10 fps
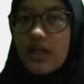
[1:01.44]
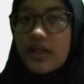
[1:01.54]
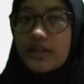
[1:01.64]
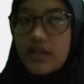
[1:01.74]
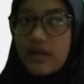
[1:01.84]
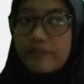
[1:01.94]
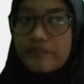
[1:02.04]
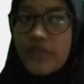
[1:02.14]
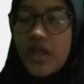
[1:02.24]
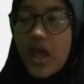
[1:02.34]
idea,
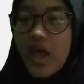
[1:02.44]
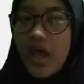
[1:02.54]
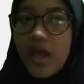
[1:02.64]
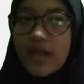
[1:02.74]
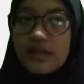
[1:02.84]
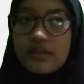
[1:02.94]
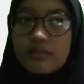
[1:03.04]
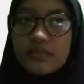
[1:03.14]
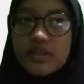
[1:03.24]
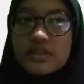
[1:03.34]
and the
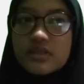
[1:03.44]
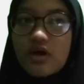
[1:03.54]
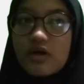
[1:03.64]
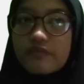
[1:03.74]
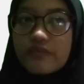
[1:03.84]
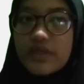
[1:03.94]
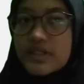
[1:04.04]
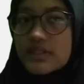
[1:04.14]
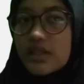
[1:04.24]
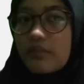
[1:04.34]
means of
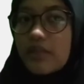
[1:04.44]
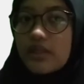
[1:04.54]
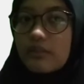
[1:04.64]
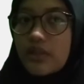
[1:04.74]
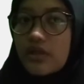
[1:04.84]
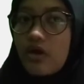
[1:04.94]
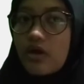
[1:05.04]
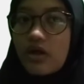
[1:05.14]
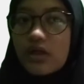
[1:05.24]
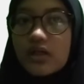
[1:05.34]
its embodiment
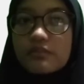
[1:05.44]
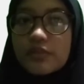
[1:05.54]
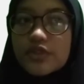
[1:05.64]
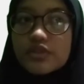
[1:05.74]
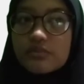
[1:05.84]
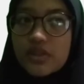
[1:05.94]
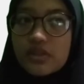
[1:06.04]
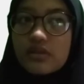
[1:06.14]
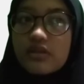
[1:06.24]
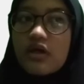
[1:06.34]
or accomplishment.
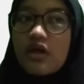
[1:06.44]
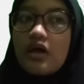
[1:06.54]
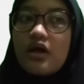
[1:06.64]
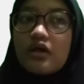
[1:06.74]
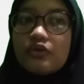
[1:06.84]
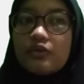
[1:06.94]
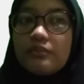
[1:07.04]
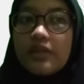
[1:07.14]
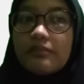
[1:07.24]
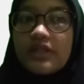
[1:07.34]
To
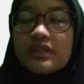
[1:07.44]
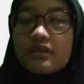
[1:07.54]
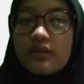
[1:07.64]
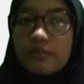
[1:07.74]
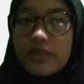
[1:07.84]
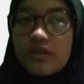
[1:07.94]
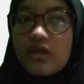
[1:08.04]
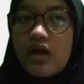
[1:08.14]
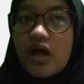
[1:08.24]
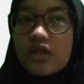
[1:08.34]
be patentable,
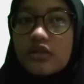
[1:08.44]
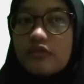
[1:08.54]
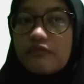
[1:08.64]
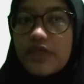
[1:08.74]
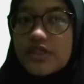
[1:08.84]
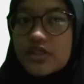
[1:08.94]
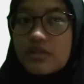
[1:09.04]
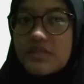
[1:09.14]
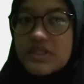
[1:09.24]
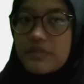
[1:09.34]
an
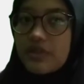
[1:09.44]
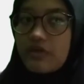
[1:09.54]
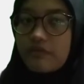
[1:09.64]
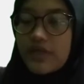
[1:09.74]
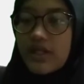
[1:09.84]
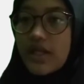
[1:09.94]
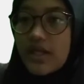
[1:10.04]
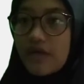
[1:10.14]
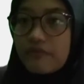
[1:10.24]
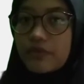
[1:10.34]
invention must be novel and
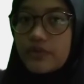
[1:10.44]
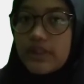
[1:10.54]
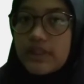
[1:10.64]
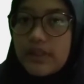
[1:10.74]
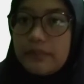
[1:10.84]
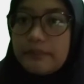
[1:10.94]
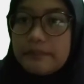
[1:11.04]
have utility.